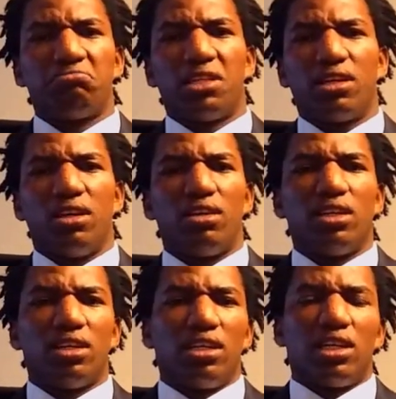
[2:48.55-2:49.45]
You
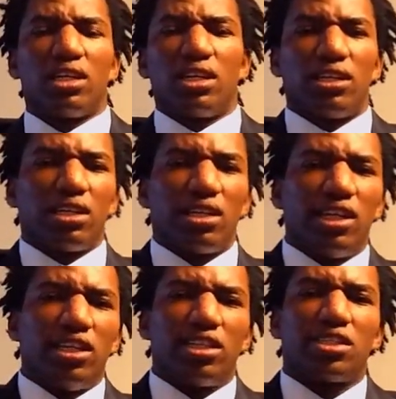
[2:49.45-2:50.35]
know,
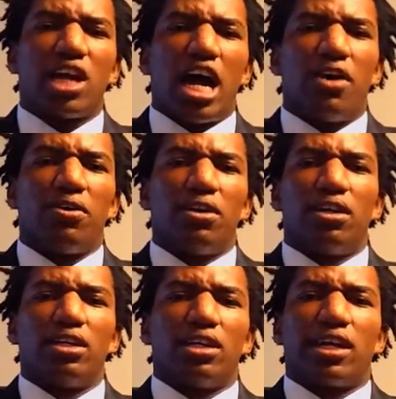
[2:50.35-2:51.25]
clean this cow,
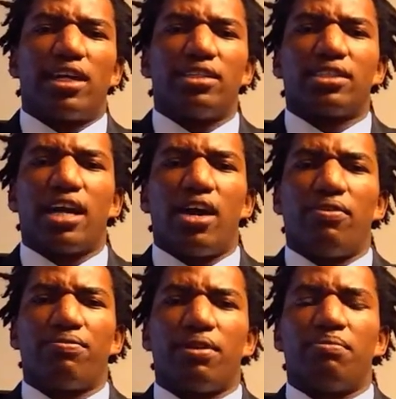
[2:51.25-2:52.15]
get this
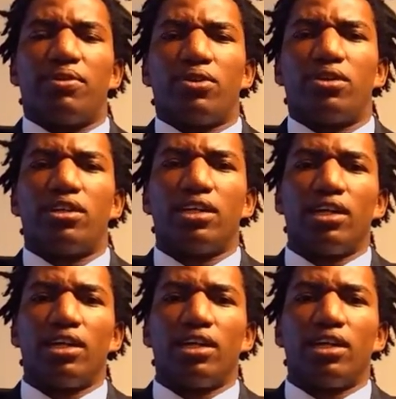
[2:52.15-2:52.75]
cow from the road.